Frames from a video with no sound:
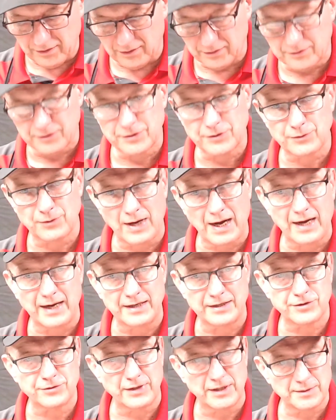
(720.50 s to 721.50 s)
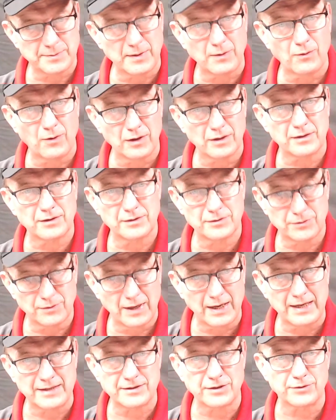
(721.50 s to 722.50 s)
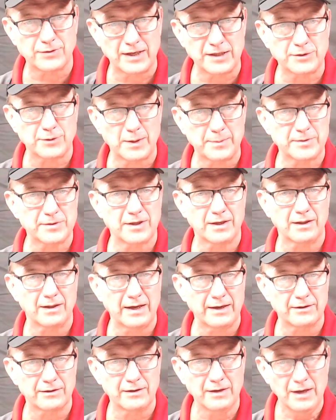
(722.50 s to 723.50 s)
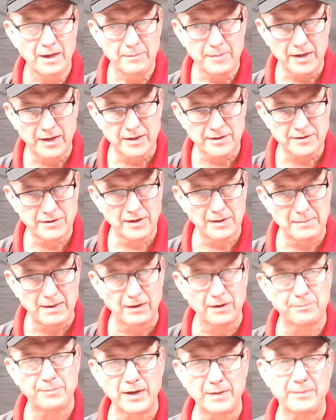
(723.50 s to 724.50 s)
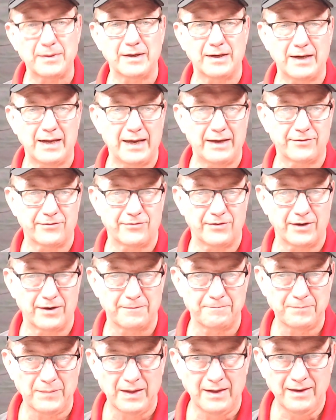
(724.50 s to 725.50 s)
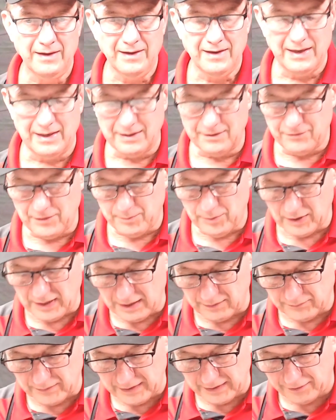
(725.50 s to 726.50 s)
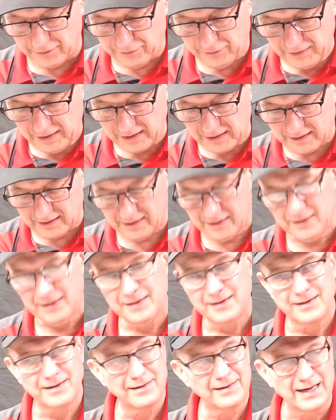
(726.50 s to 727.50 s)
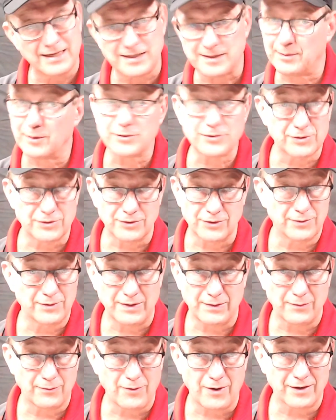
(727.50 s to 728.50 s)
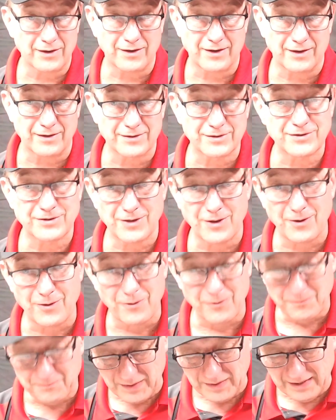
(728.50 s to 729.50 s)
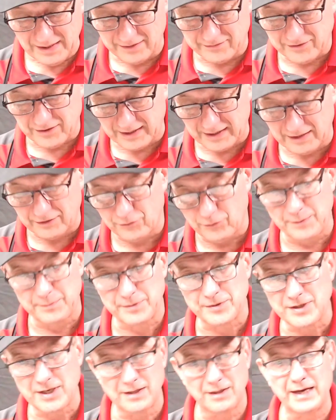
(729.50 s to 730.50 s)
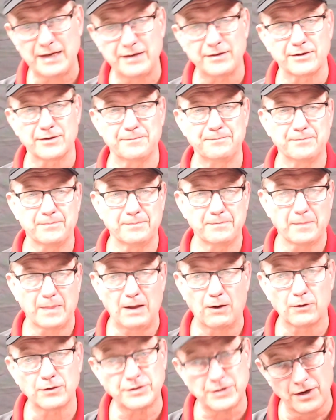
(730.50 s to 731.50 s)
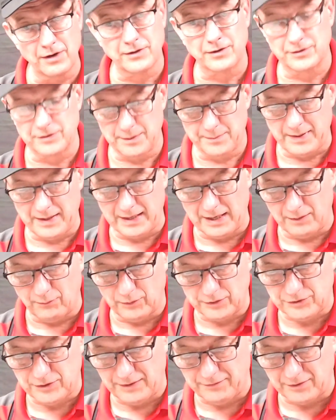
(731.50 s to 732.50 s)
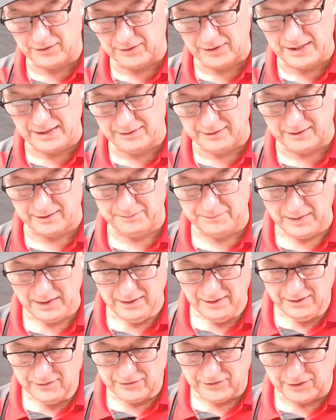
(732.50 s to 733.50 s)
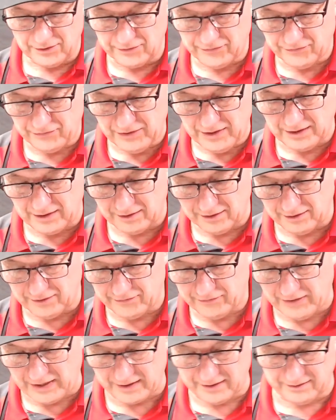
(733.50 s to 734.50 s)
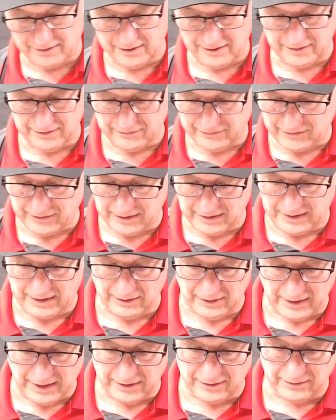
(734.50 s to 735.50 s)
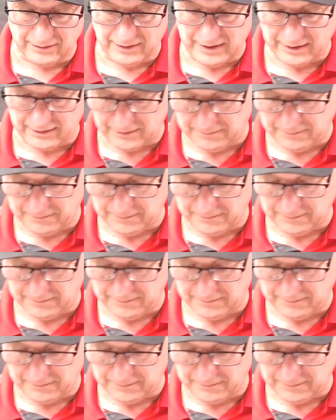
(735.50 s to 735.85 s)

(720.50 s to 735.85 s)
dries, transparent watercolor dries, it dries 20% lighter because of the amount of pigment it has there. And if you put it on really thick, you're not supposed to do the watercolor, so it's going to get 20% lighter or darker depending on what you have underneath it. So you'll see in a little second there, it's going to get lighter and lighter.